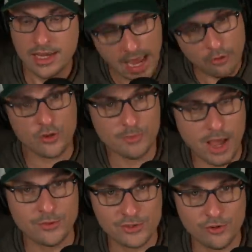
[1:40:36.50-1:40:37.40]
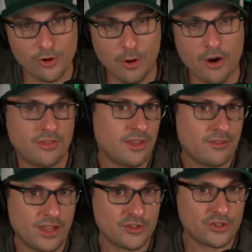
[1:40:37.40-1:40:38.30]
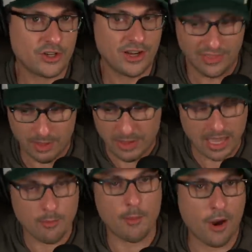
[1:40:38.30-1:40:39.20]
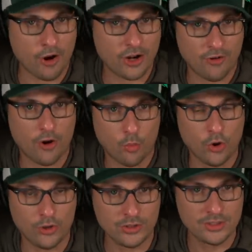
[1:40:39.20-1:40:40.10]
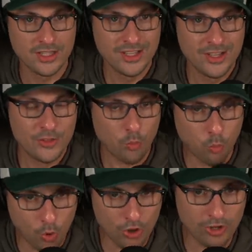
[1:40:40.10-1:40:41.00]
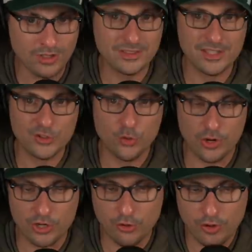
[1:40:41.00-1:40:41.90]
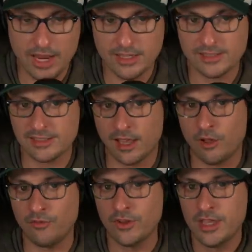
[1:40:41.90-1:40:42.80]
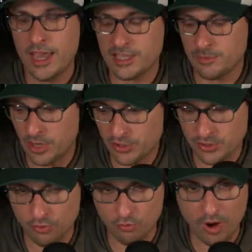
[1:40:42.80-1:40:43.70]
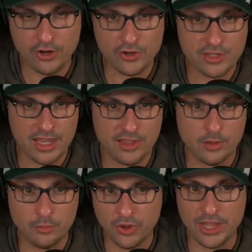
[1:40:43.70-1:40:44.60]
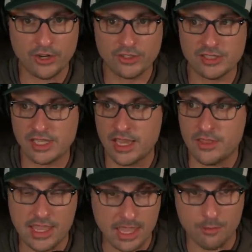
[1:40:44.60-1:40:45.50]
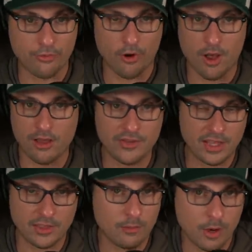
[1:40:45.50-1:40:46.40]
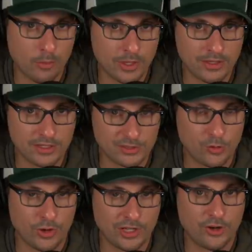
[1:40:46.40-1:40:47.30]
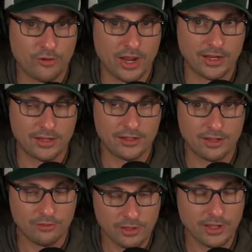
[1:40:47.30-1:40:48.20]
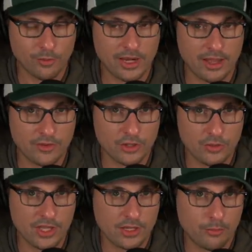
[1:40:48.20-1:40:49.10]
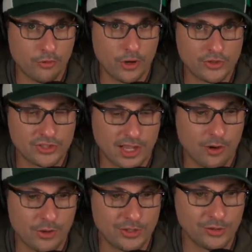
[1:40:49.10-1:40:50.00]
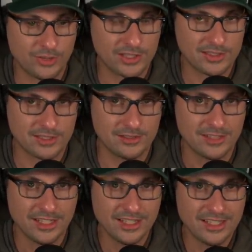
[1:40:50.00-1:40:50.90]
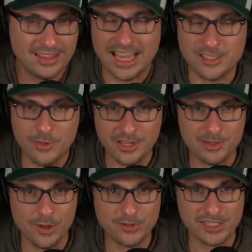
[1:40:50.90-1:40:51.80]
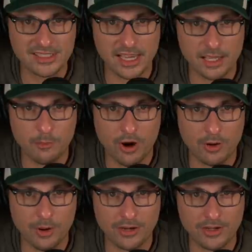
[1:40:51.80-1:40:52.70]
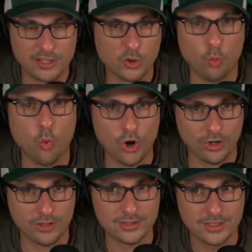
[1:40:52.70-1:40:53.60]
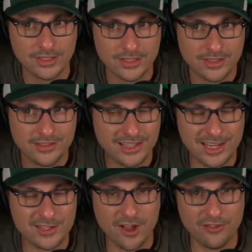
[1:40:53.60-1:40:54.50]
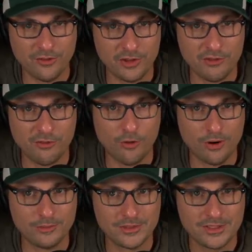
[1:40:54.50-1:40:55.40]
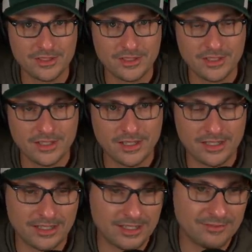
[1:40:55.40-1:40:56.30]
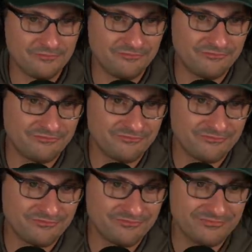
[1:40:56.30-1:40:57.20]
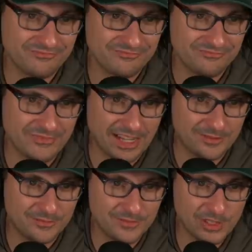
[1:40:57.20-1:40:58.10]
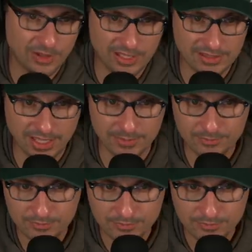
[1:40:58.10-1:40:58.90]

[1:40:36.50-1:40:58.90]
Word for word: now those mountains are a part of the adventure and they become a part of our world. The world is going to create itself as much as the writers and the players and improv and in the moment is going to create it. I really want to have a unique approach to how we do this. And that to me is the most exciting part about it. It's a world that is not fully formed. Um, yeah, so that's that.